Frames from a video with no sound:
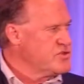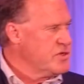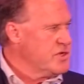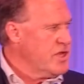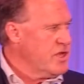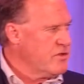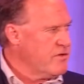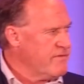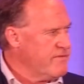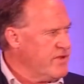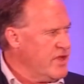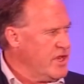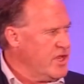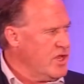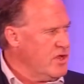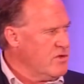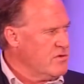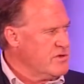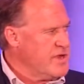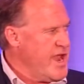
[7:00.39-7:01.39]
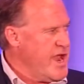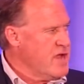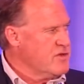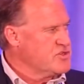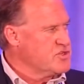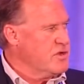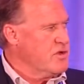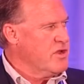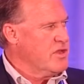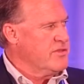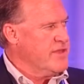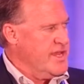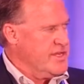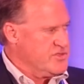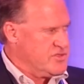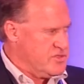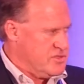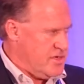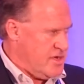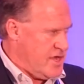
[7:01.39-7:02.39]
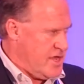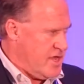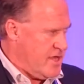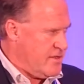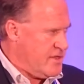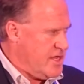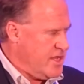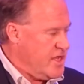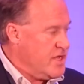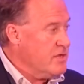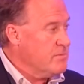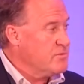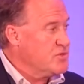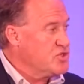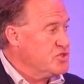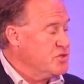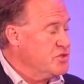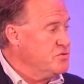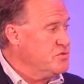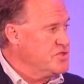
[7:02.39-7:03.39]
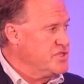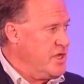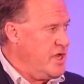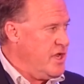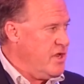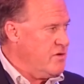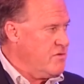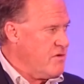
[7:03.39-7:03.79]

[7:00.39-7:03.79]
another video now showing that's the M210